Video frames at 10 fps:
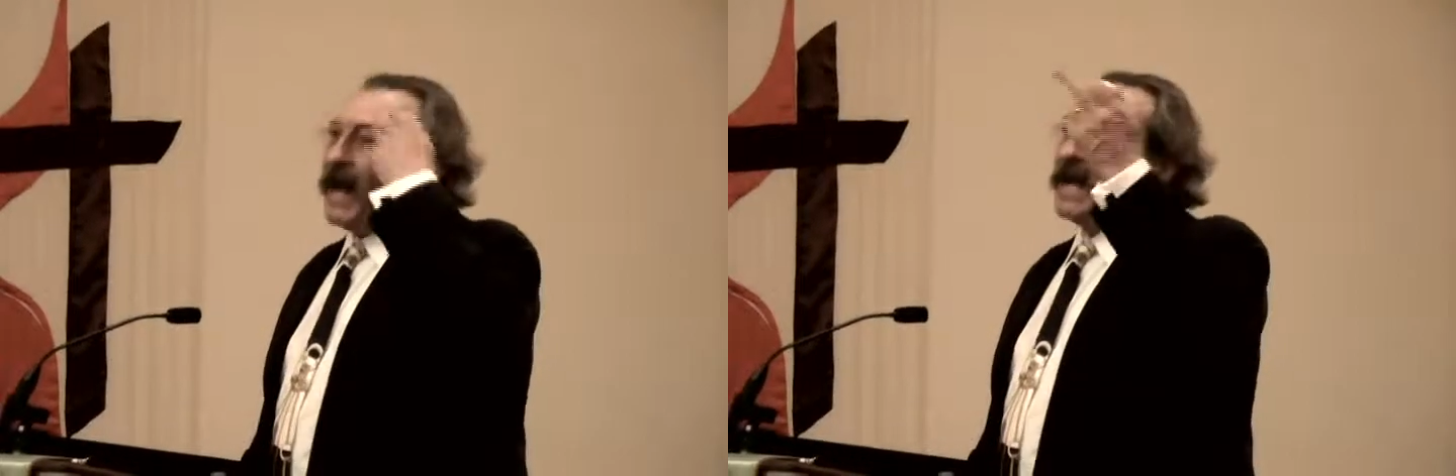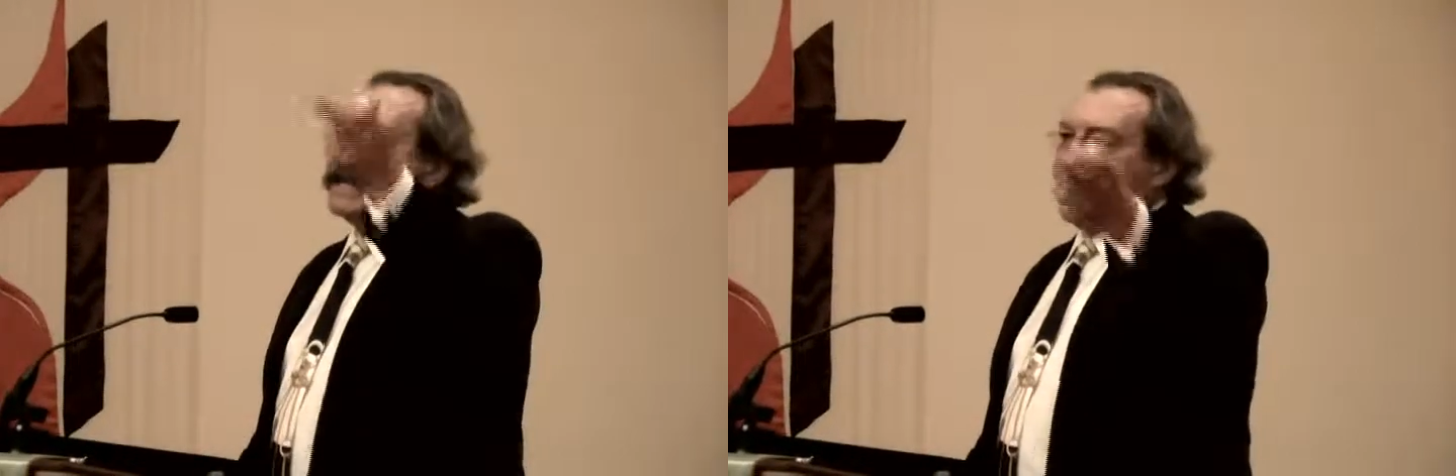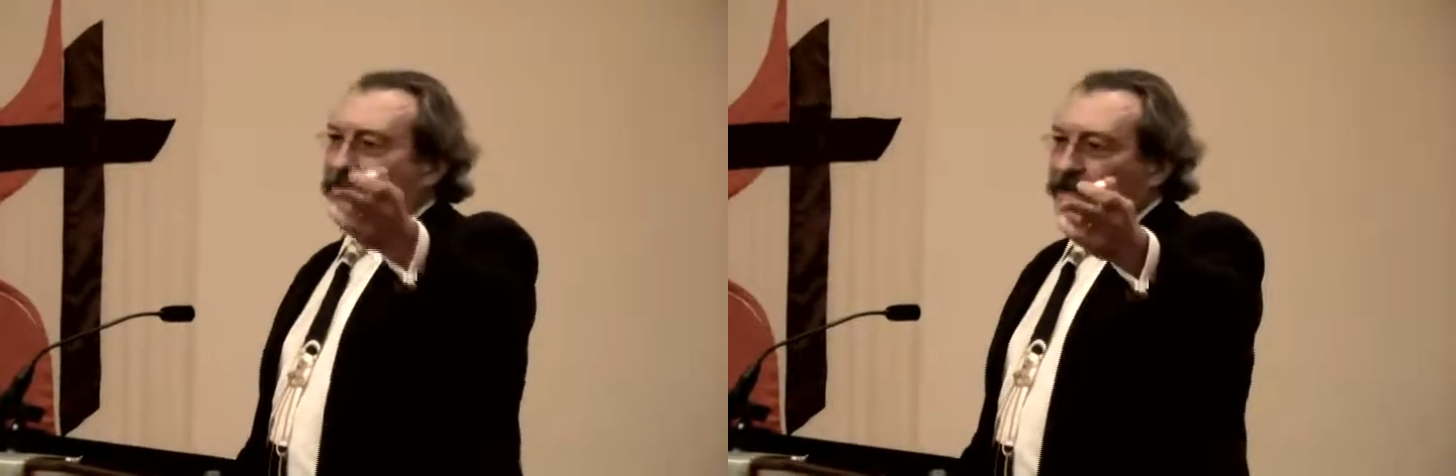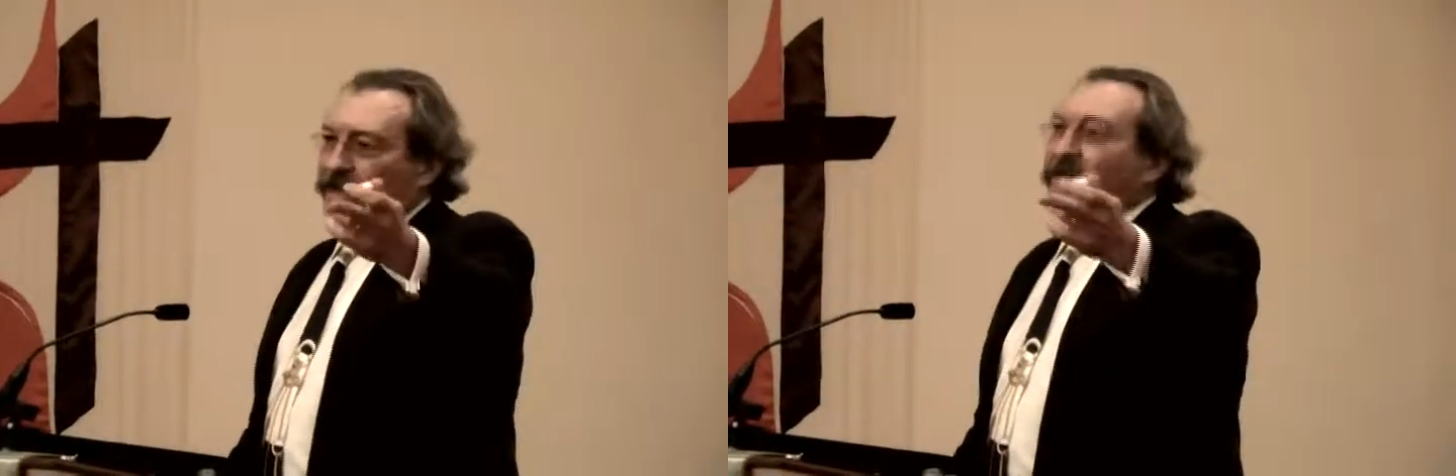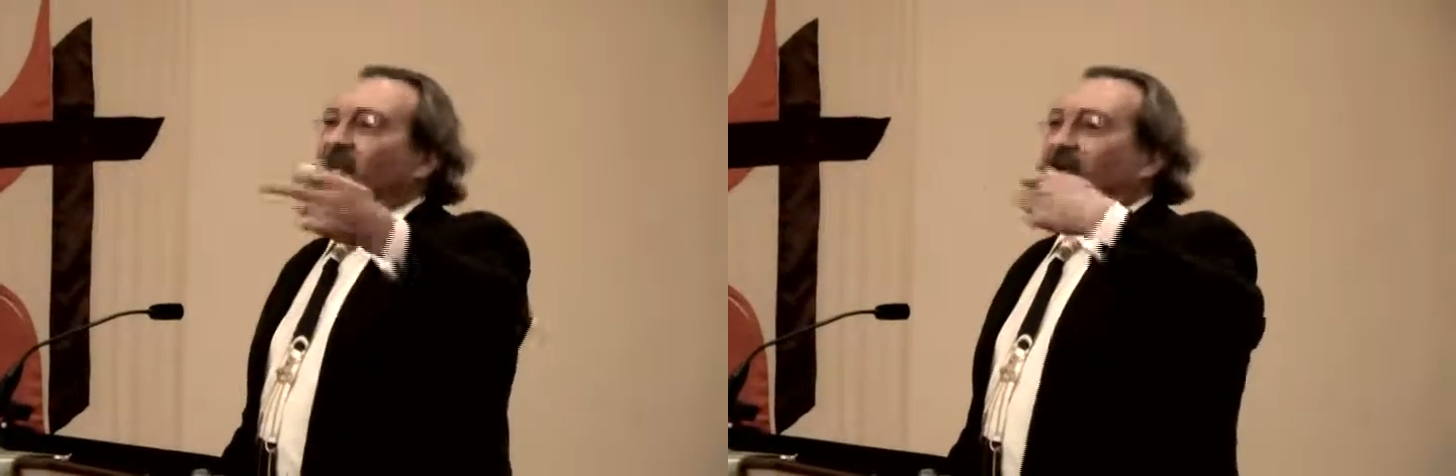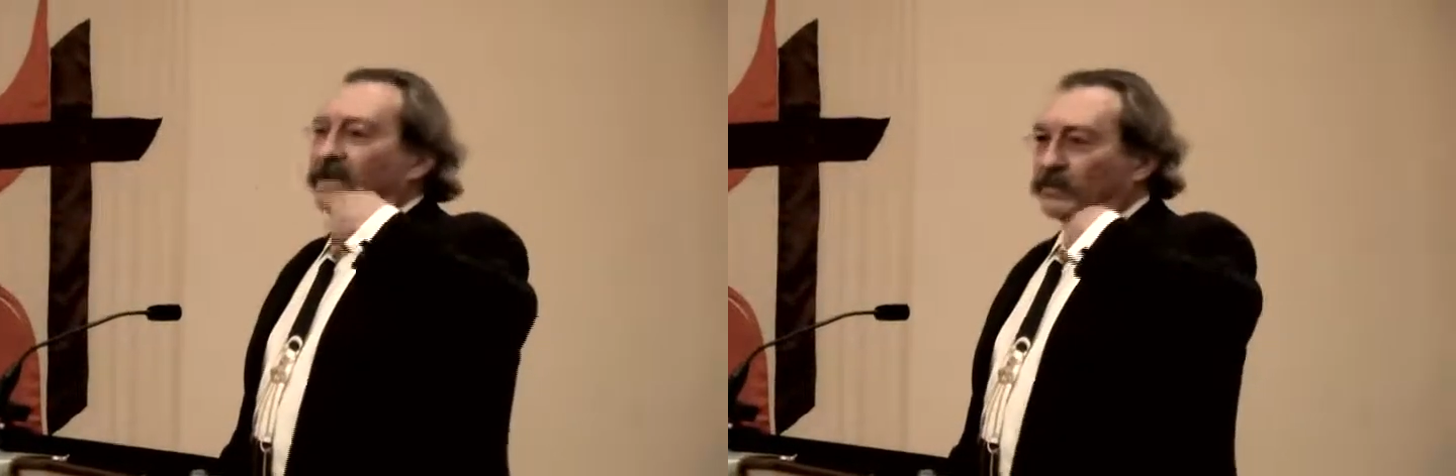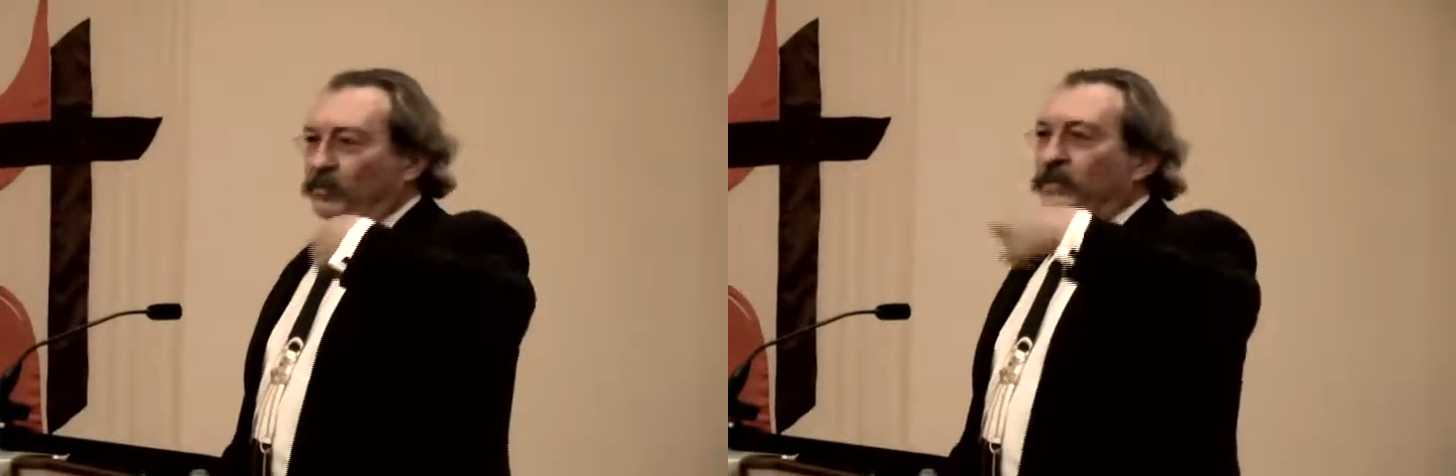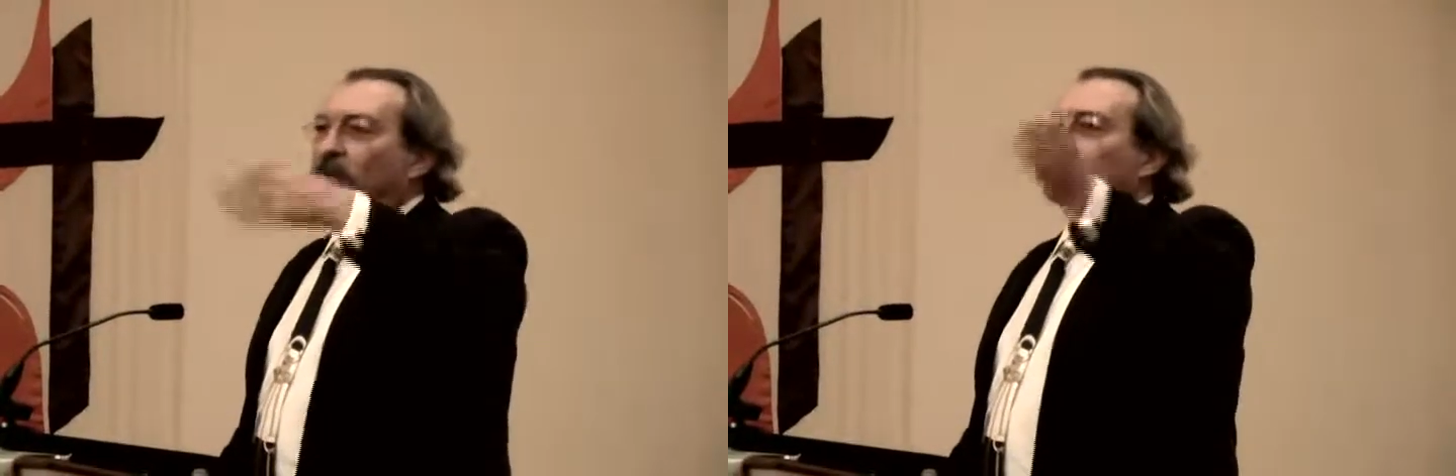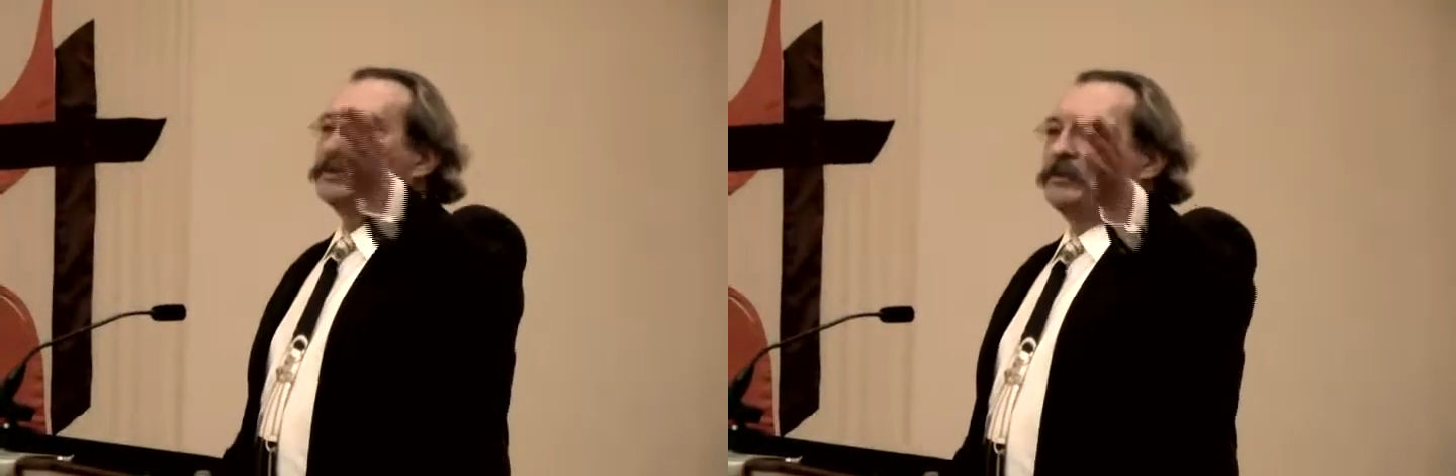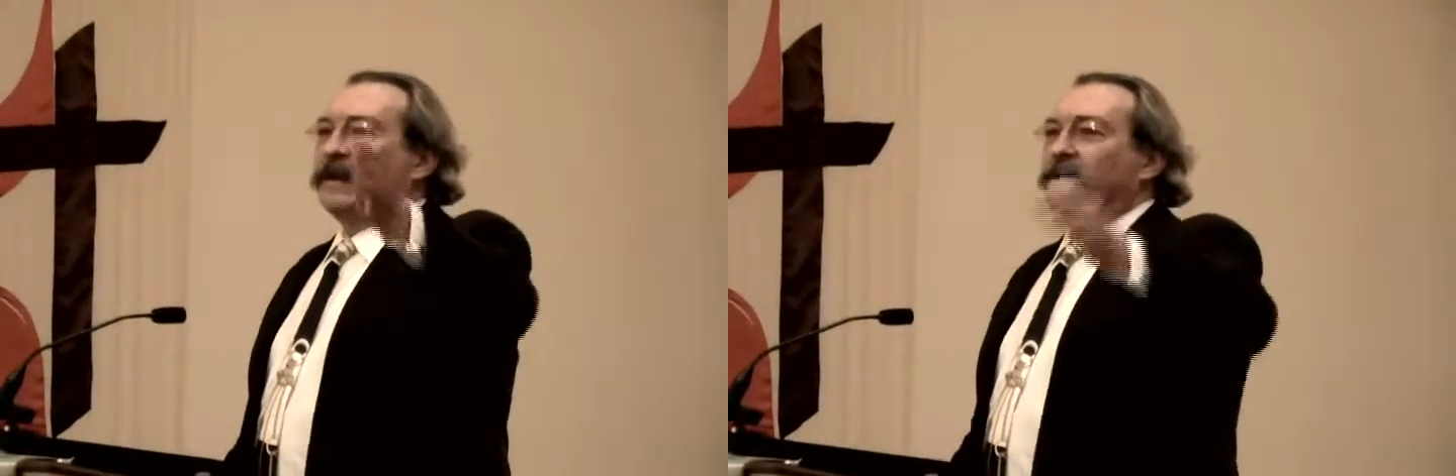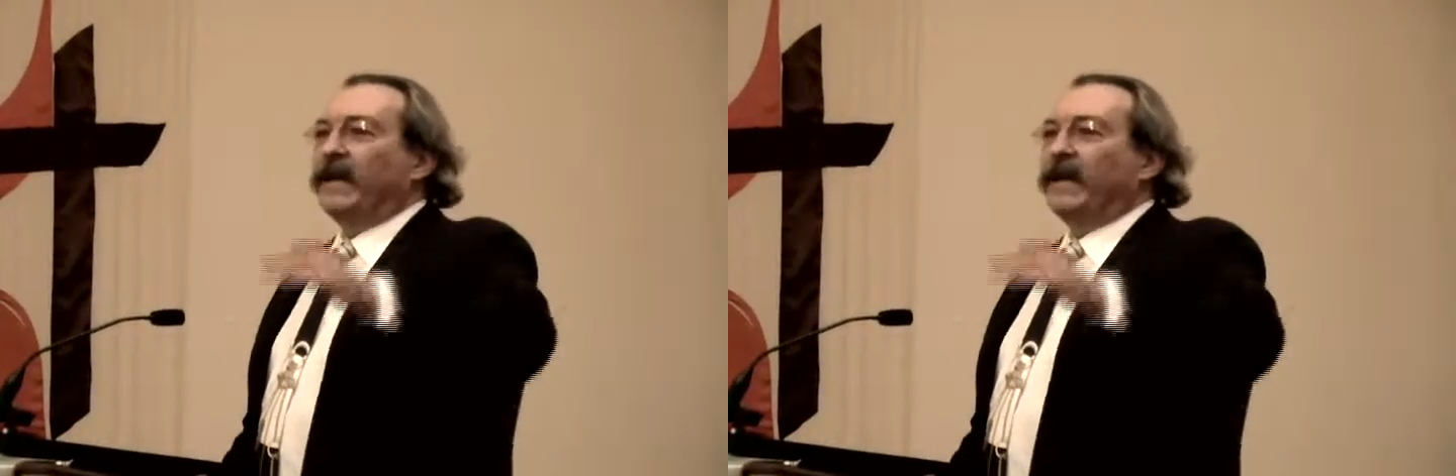eye candy as one goes through that